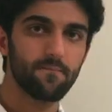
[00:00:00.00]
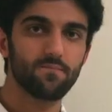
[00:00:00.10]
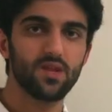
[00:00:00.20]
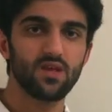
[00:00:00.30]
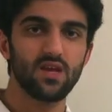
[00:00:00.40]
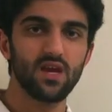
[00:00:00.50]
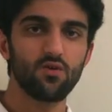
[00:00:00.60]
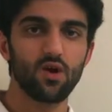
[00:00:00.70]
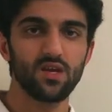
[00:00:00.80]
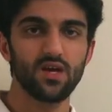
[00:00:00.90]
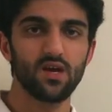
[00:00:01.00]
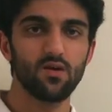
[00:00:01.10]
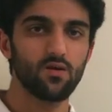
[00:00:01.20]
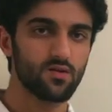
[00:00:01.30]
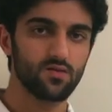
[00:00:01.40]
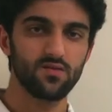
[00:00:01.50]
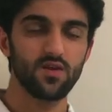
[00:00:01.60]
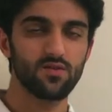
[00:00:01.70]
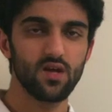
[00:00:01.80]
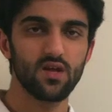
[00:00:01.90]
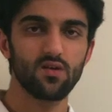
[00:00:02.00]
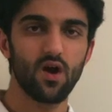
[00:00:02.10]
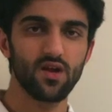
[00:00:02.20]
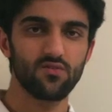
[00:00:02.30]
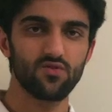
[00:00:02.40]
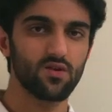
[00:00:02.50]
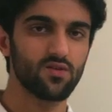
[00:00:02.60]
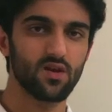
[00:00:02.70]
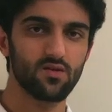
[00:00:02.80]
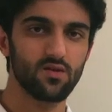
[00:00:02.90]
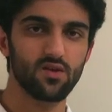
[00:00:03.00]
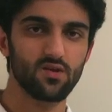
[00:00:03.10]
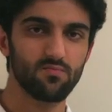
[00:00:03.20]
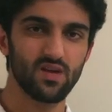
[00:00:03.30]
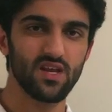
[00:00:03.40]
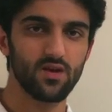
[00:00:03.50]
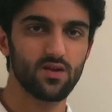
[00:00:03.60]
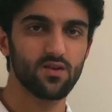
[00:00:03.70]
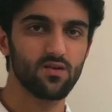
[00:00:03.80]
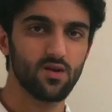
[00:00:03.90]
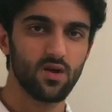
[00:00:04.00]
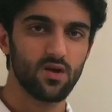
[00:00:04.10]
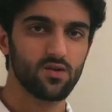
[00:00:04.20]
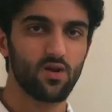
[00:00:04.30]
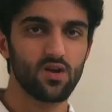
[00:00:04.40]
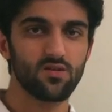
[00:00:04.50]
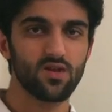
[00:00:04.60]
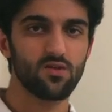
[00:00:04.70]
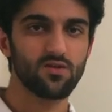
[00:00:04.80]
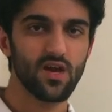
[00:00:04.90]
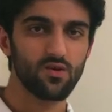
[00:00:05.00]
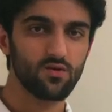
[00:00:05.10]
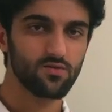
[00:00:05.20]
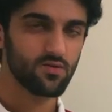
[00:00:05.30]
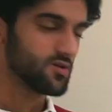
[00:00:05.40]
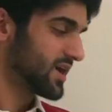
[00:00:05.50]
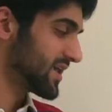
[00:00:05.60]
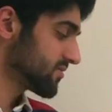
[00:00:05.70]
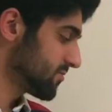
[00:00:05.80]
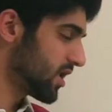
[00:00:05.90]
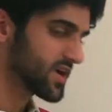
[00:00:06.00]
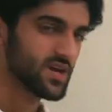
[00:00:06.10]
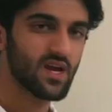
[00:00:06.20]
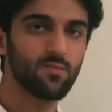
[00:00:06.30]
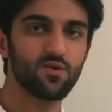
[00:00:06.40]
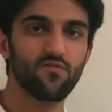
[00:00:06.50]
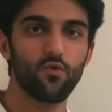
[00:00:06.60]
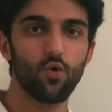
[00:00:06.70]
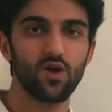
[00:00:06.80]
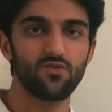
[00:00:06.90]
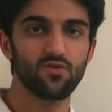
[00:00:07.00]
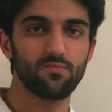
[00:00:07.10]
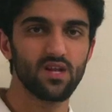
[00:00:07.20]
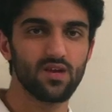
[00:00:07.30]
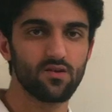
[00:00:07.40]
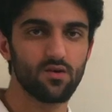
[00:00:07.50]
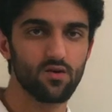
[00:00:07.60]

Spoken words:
year on year, this year $966 million in sales, and the market cap is $400 million.